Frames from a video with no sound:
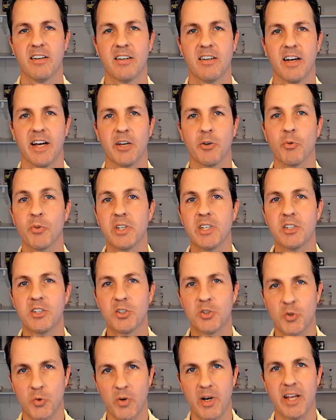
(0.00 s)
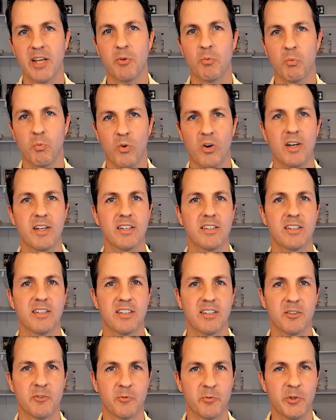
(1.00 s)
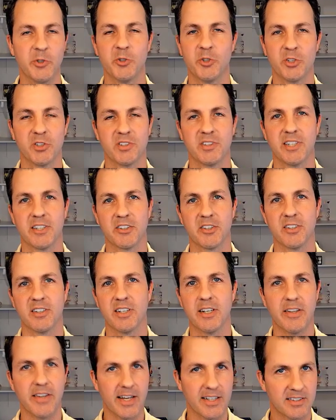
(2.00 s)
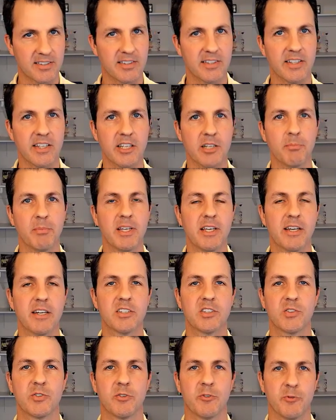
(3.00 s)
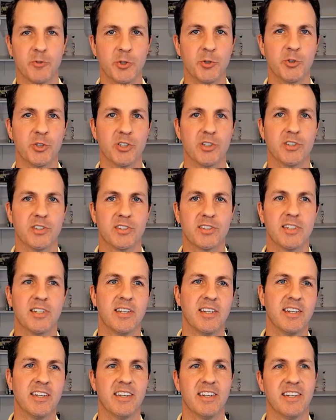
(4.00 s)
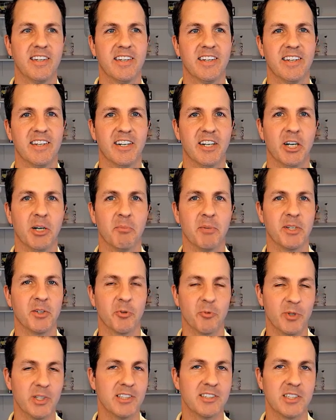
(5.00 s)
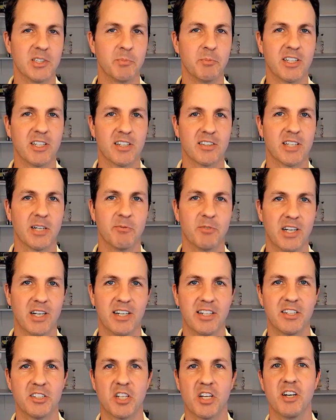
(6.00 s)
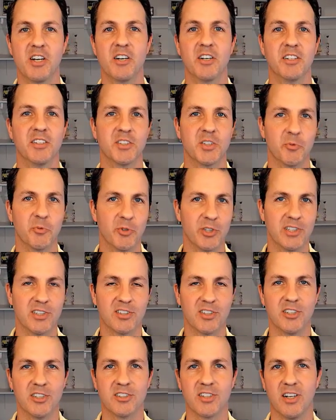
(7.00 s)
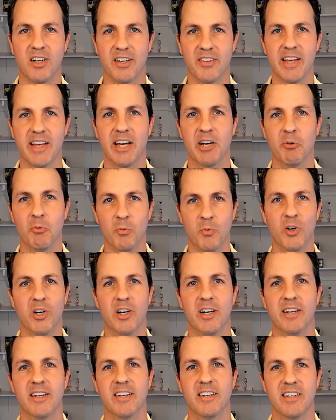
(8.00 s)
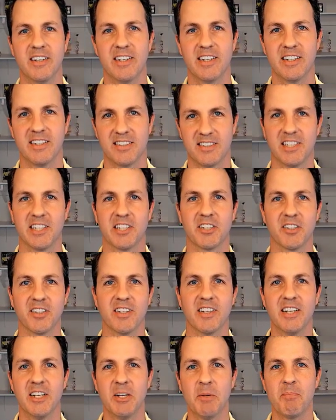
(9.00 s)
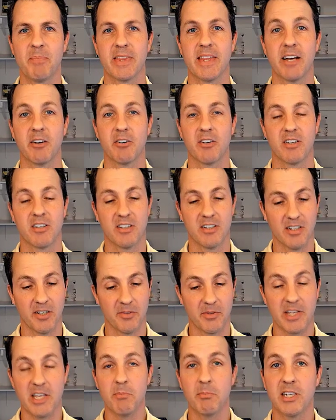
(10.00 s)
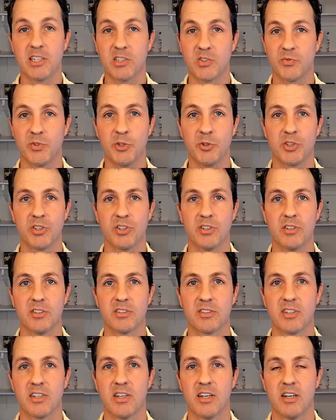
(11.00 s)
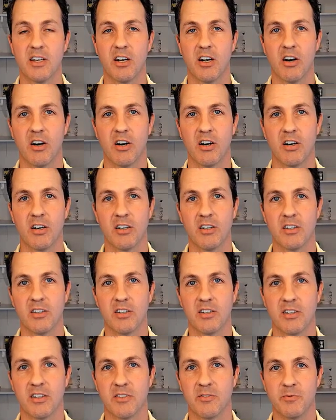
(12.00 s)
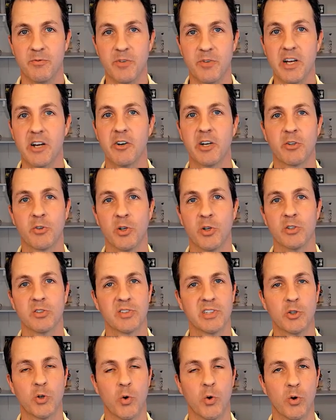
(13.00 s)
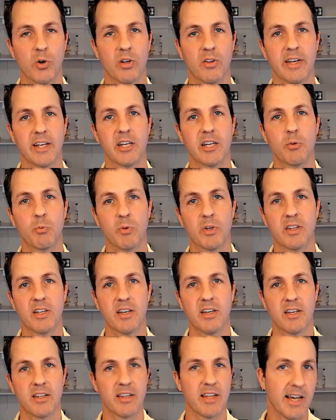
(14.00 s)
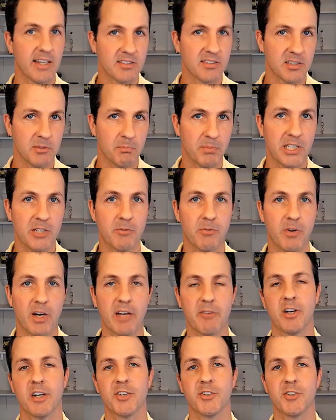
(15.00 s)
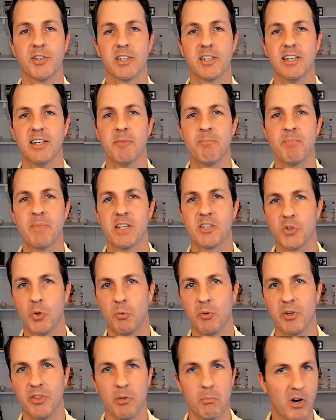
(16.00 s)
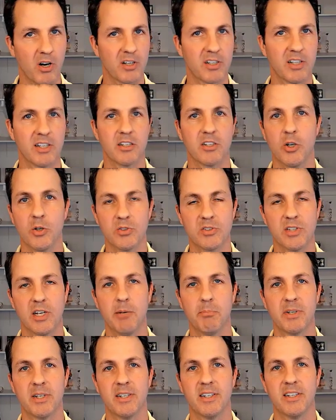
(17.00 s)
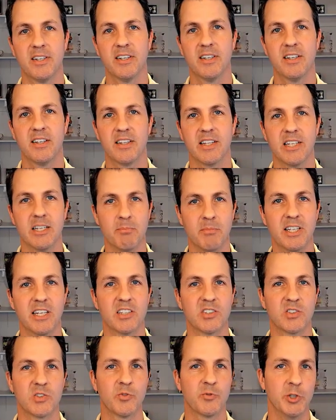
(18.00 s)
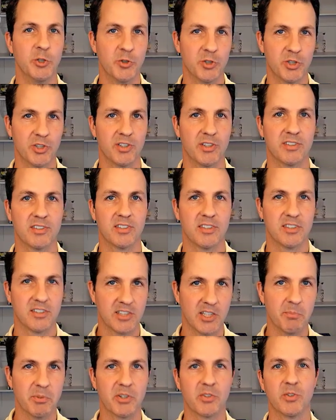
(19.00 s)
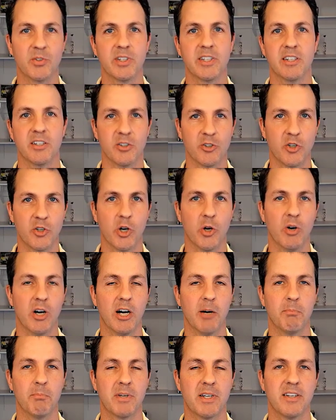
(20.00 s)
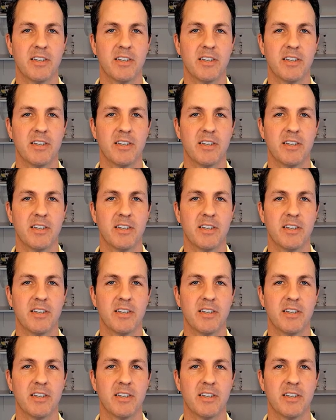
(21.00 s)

I only trade one futures ticker, and that's the MES futures. And the reason is because I've done tons of research on that one ticker. The MES futures are very closely correlated with the S&P 500. So when the market goes up, the MES futures typically go up.